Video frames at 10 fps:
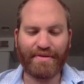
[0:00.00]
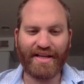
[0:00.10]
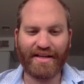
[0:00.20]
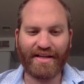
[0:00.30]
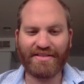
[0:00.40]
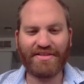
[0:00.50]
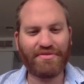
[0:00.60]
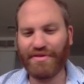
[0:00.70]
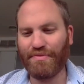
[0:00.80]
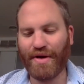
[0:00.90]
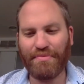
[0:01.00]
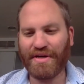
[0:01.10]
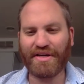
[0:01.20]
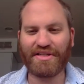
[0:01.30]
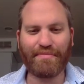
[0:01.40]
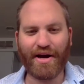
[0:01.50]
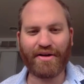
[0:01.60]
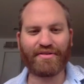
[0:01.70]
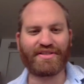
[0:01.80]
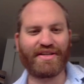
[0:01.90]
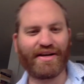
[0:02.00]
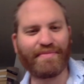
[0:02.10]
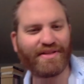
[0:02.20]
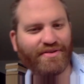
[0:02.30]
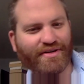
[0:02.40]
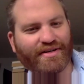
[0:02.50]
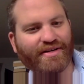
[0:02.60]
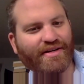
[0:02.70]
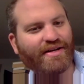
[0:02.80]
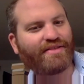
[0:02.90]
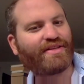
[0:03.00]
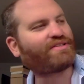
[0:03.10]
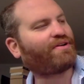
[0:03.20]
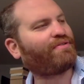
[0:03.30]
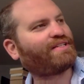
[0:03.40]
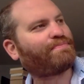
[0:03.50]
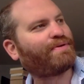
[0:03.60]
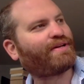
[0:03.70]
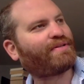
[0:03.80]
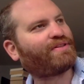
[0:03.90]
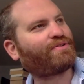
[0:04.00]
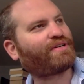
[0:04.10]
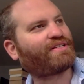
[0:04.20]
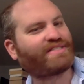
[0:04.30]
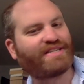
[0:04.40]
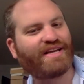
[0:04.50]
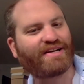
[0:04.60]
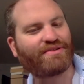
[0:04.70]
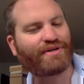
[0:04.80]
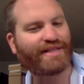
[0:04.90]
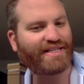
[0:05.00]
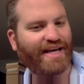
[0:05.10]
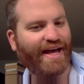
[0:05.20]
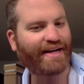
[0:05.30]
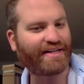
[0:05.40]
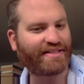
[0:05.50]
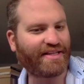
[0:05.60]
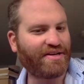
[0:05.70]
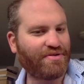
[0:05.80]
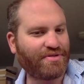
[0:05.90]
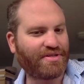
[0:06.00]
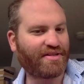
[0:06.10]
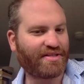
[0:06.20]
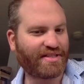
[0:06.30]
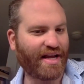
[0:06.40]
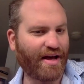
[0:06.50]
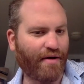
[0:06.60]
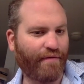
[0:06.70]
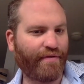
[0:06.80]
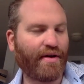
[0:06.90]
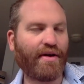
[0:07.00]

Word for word: But that's the only way we get democracy. I mean, look, that's always been. I mean, look at SNCC. Look at the tactics they used in the South.